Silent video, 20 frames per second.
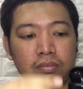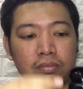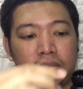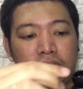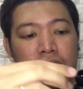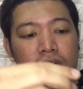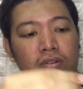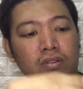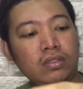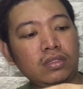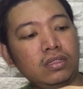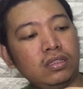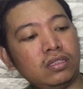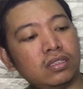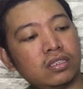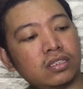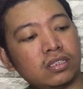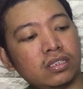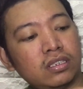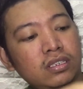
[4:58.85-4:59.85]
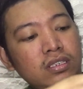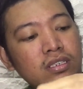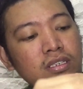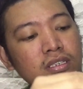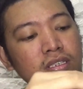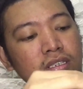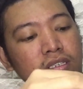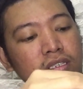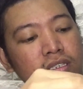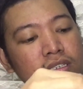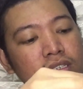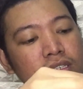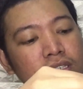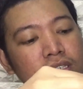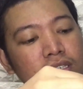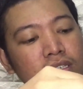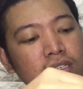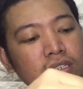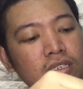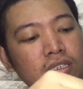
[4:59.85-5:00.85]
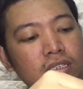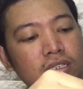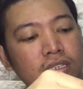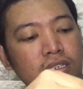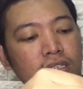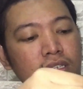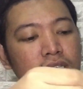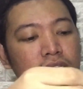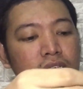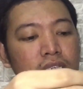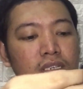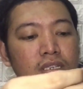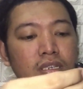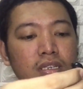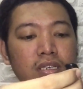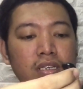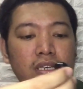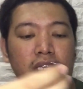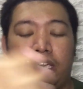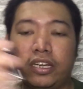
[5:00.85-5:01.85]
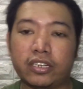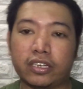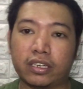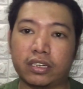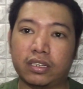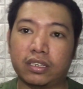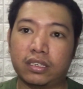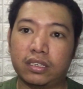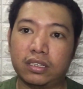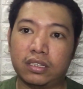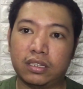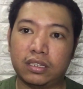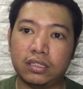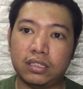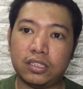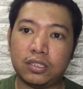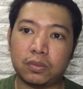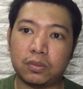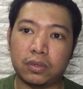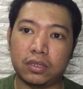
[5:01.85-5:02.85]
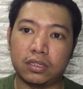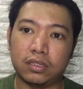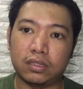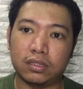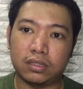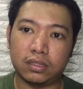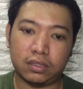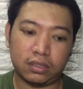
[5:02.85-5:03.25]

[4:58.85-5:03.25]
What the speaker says: meron siyang here, this one,